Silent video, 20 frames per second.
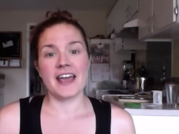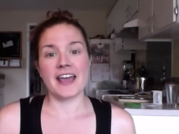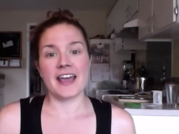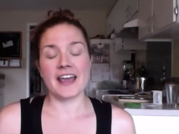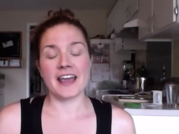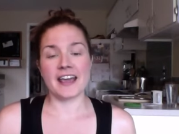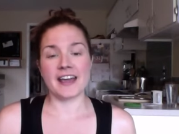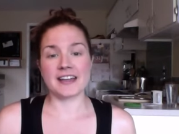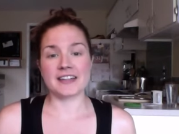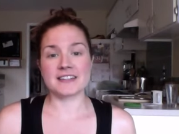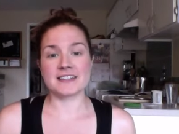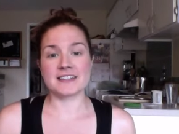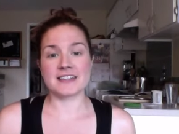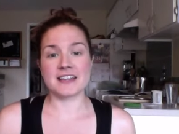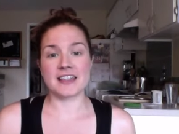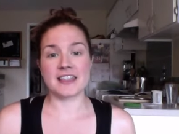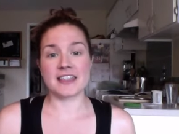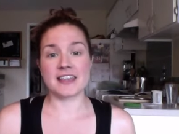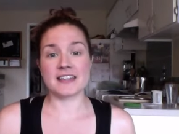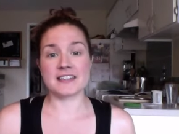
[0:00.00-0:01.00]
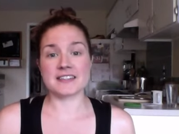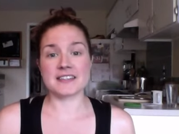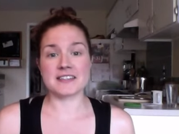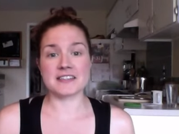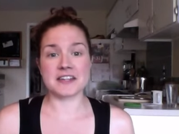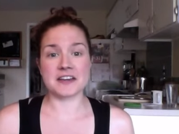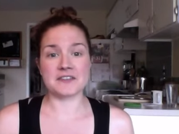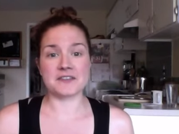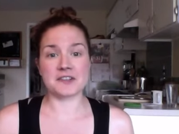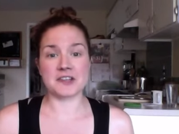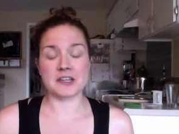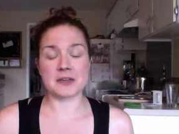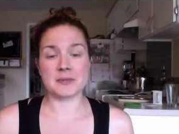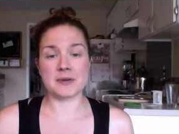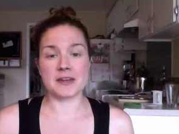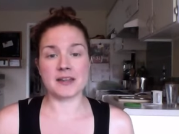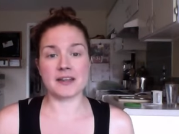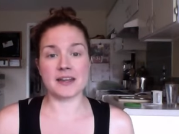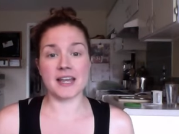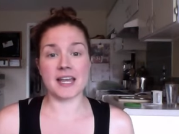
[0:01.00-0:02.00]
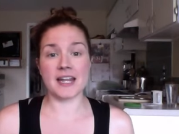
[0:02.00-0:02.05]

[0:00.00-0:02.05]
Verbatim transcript: and this has definitely been